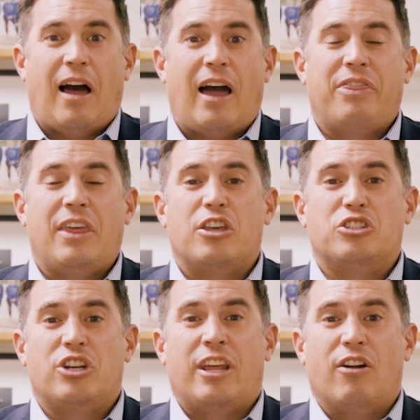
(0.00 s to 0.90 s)
I think you
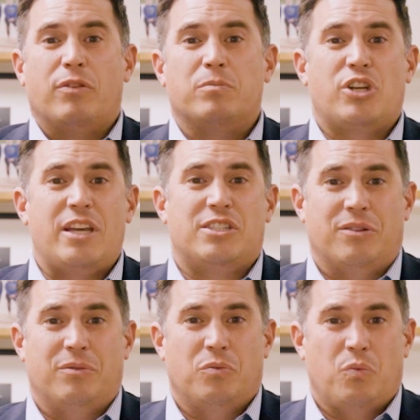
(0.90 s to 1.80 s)
should hear from
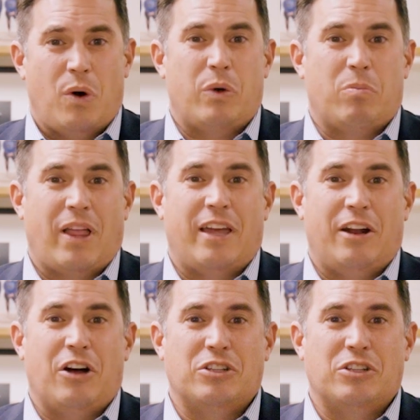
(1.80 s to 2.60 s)
Jason what we're planning